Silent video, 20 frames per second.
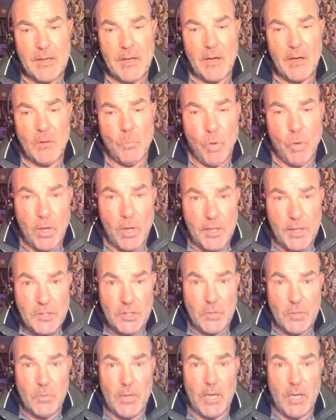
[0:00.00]
What I
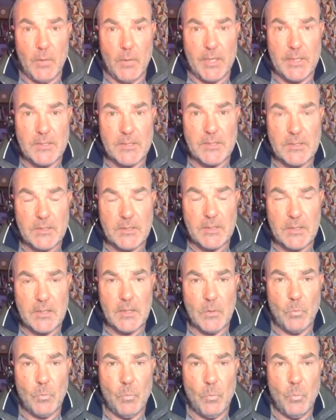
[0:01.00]
do know is
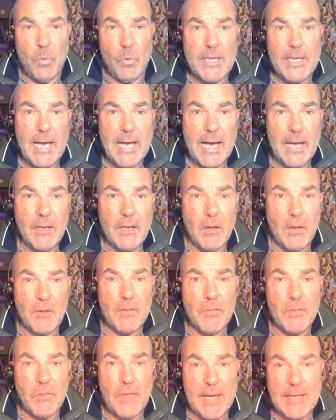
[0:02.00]
we cannot
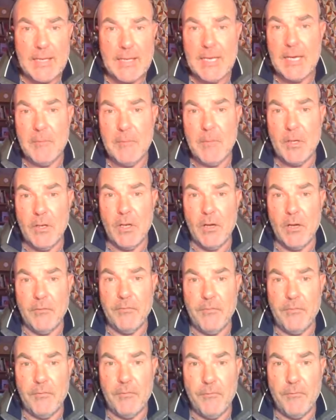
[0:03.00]
thank him
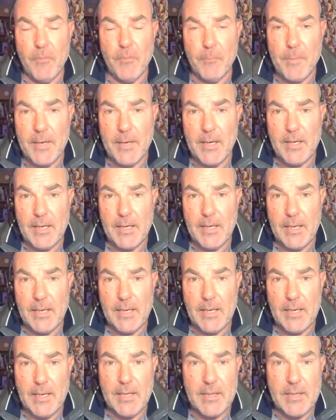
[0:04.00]
enough for being
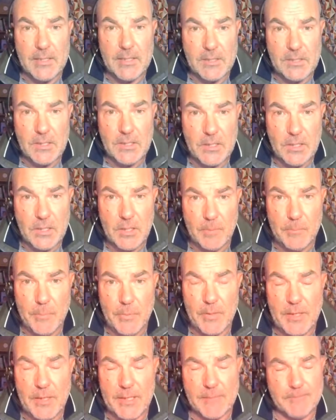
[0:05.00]
in this
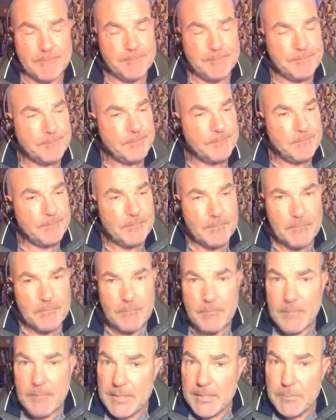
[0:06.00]
company.
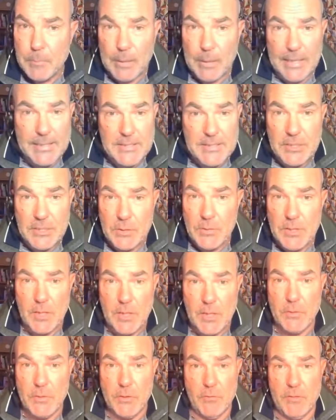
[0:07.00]
There's plenty who
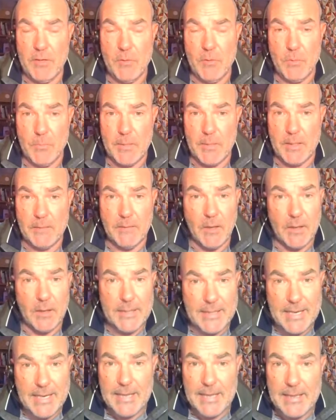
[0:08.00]
don't agree with me. I
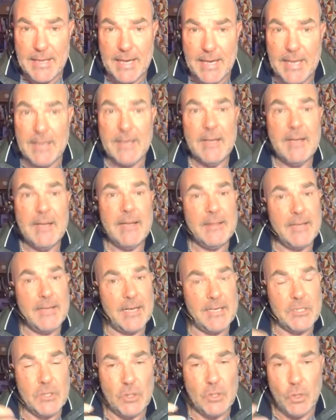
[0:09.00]
get that. That
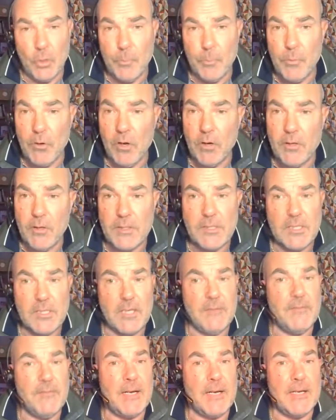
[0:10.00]
is your
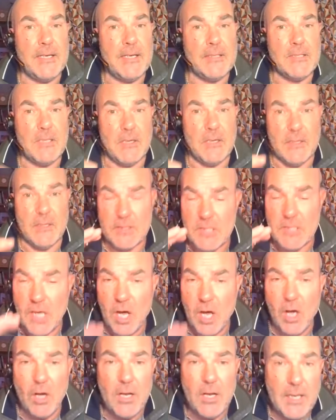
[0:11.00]
prerogative. That is
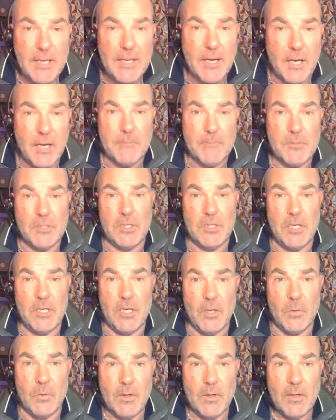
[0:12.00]
entirely up to
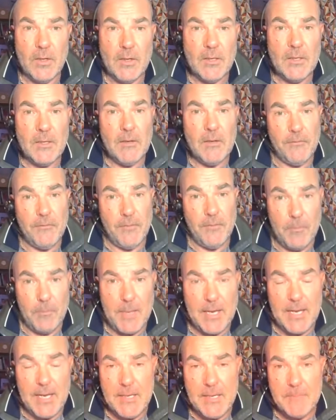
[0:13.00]
you. For
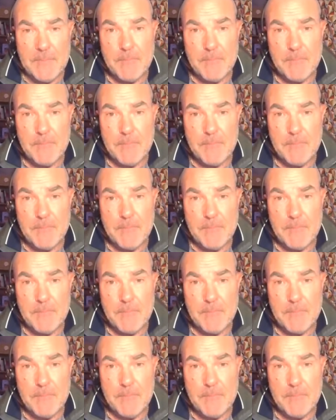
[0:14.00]
me,